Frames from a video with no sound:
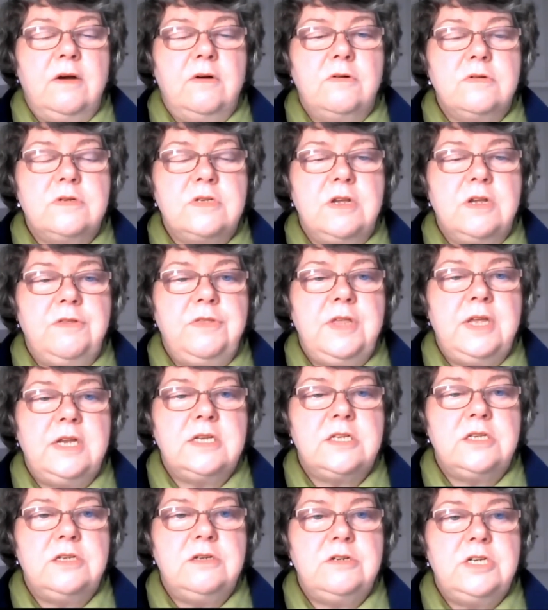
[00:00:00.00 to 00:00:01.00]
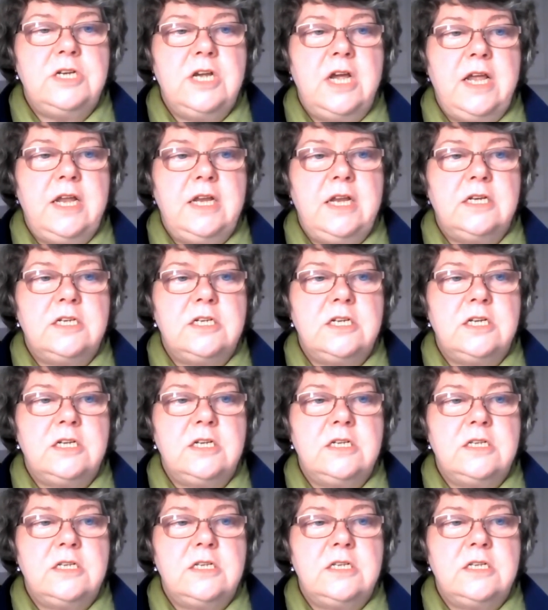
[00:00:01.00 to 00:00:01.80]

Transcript: also things do change.